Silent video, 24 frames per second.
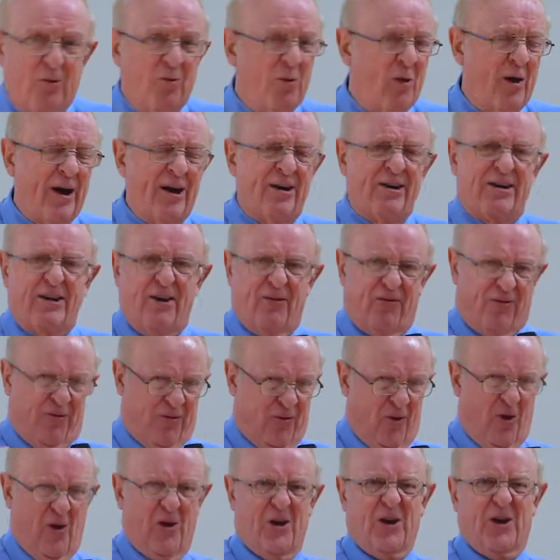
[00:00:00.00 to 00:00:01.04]
where did a
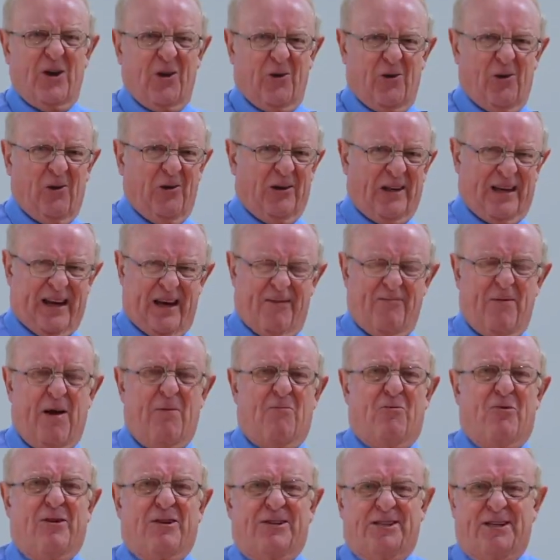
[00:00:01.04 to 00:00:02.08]
4-year-old come
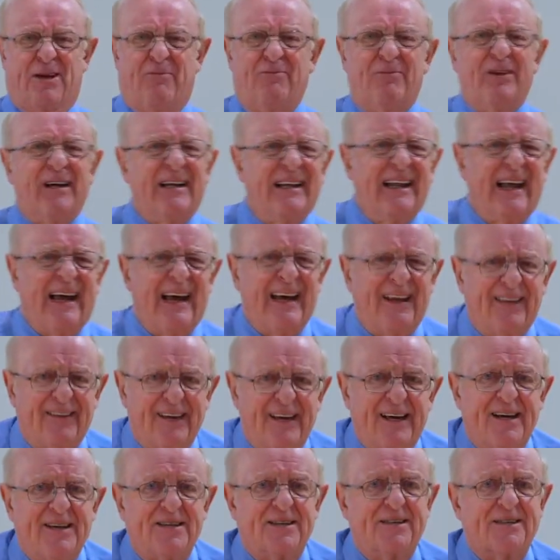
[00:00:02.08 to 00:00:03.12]
up with something like
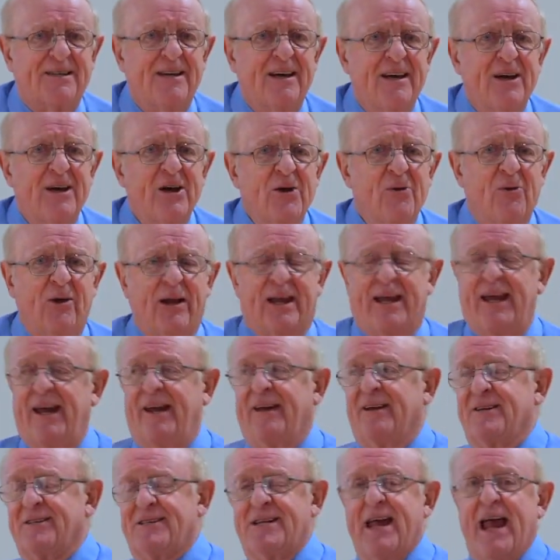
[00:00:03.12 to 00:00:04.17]
this? Well, he and
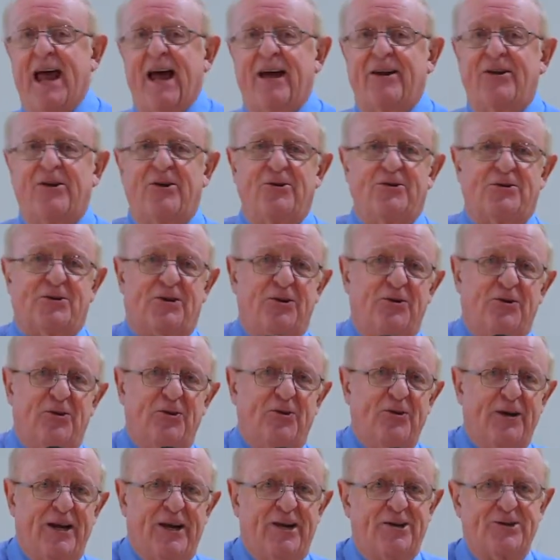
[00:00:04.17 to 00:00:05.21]
his dad used to do
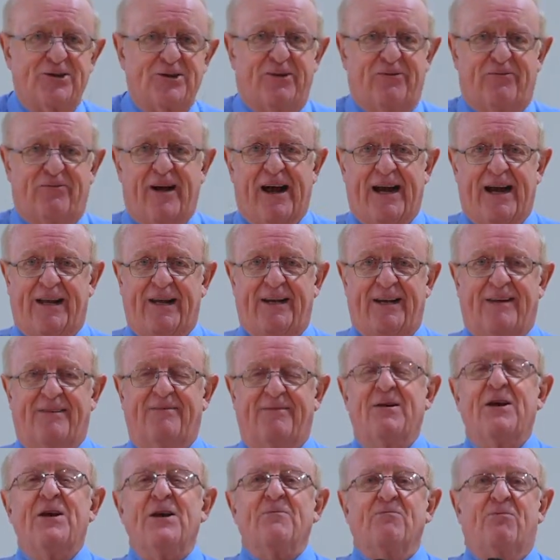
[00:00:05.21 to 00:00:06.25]
ninja fighting, and
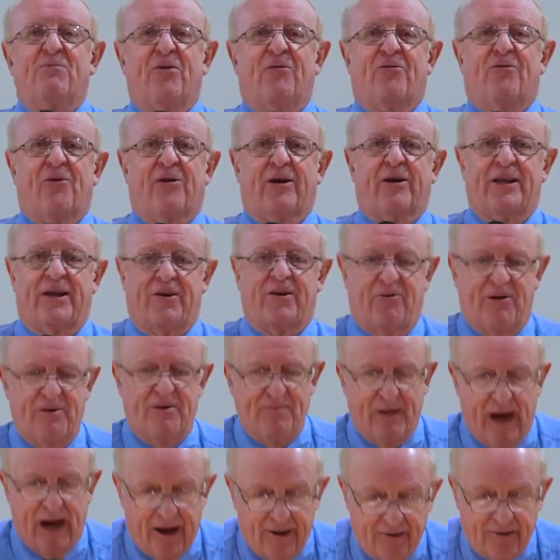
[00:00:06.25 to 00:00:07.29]
before they would
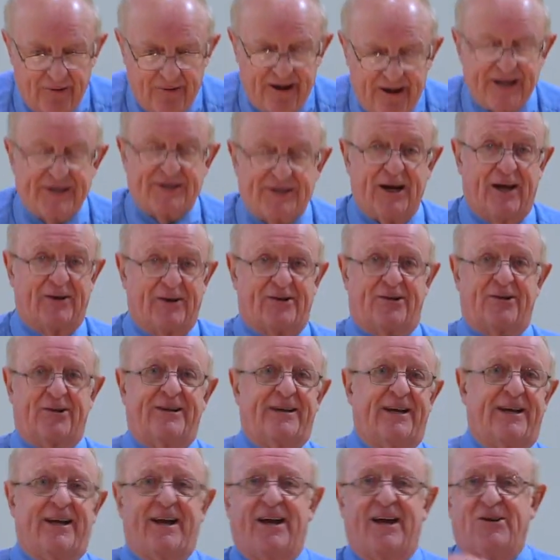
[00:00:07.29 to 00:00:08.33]
bow to each other, and
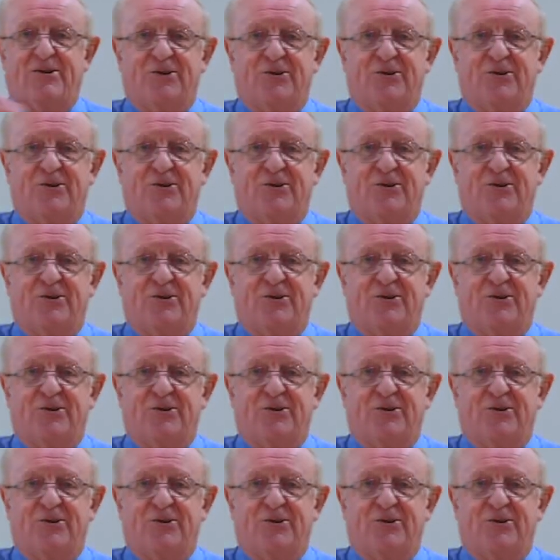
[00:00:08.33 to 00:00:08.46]
then they'd